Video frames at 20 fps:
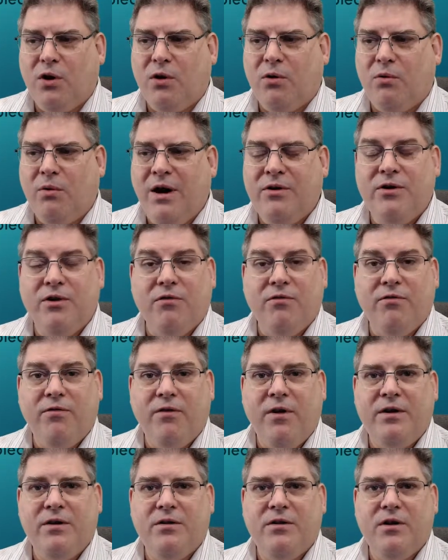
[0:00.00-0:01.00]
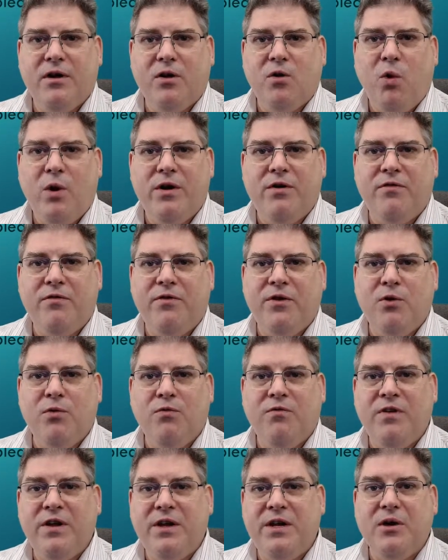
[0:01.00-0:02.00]
around, you'll find quite a
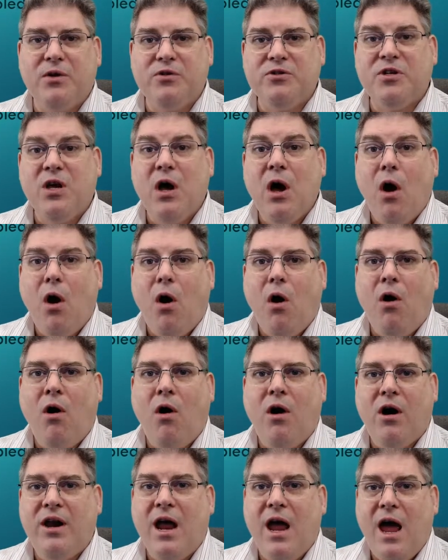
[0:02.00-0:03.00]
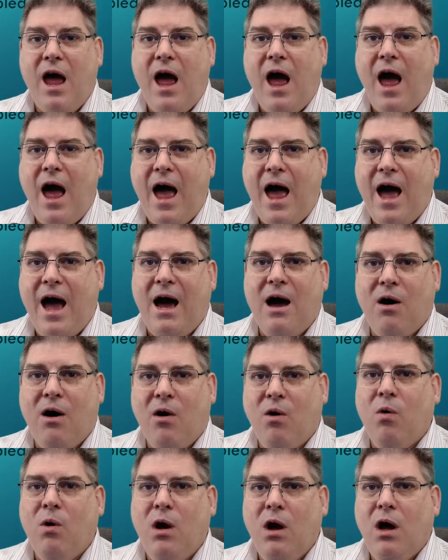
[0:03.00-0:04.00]
few videos on
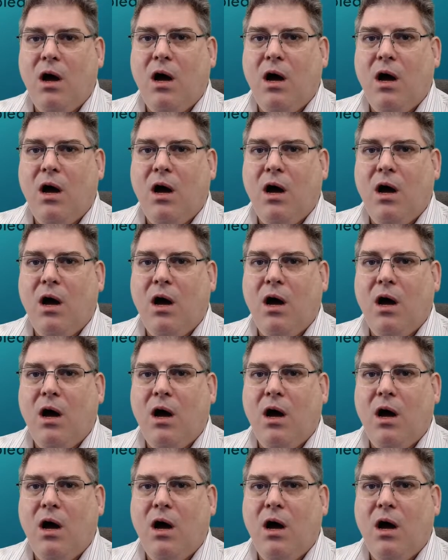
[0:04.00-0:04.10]
how